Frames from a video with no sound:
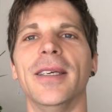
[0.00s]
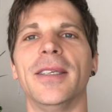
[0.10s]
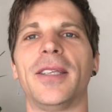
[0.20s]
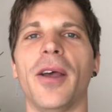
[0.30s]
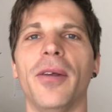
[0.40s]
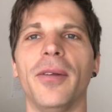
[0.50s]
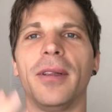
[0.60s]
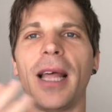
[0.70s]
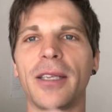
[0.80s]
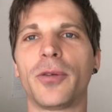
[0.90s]
So
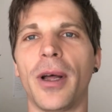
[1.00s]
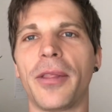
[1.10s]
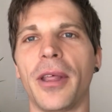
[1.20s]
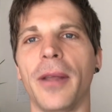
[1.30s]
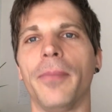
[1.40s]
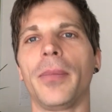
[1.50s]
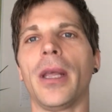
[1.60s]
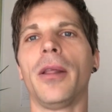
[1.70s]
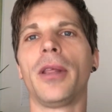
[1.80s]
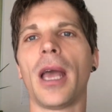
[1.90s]
that's one thing.
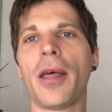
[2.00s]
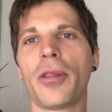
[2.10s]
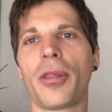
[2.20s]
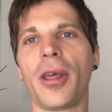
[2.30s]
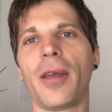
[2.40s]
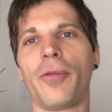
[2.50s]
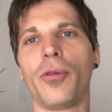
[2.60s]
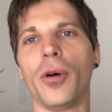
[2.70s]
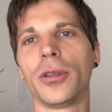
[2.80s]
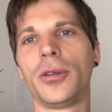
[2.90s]
The other thing, if
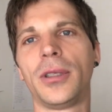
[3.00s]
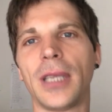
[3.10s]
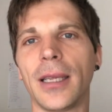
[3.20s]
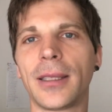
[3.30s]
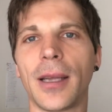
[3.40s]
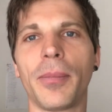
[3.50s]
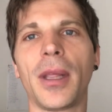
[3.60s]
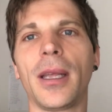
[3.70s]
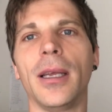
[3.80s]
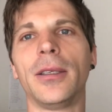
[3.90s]
you want to sell
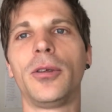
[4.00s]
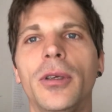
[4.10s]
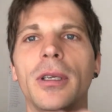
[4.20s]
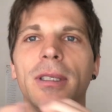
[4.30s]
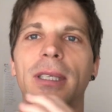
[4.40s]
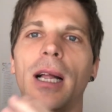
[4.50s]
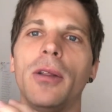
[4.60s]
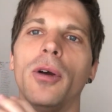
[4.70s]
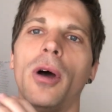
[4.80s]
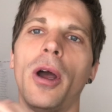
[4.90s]
something, is you can sell
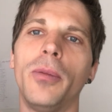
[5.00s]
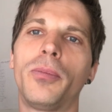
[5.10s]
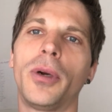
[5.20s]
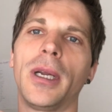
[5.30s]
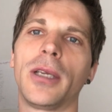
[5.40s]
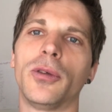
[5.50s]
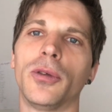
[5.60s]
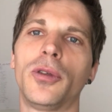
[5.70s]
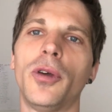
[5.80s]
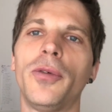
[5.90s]
your own product or
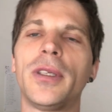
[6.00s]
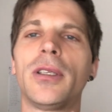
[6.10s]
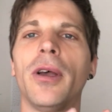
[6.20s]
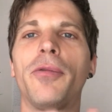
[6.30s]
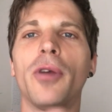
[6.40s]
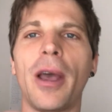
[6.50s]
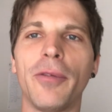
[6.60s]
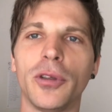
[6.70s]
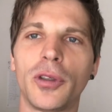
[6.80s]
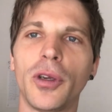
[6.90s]
service. So if you have
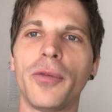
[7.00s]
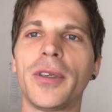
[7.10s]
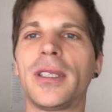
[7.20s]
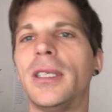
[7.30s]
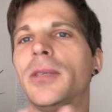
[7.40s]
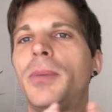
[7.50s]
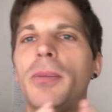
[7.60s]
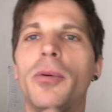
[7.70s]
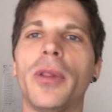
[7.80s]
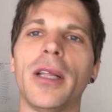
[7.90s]
a service, there's
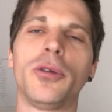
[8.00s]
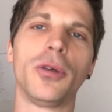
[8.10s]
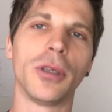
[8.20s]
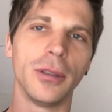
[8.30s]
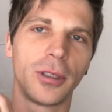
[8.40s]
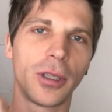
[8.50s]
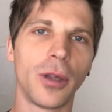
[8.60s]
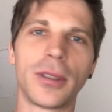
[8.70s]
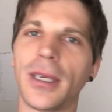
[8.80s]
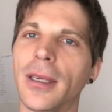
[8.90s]
people that do
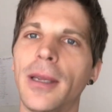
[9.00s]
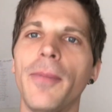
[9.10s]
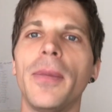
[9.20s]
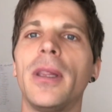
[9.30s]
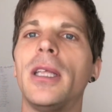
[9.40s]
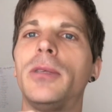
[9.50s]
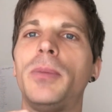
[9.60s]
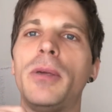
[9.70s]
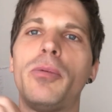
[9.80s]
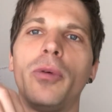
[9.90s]
consulting, there's
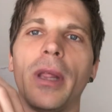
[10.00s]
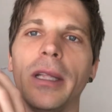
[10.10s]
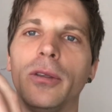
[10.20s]
people that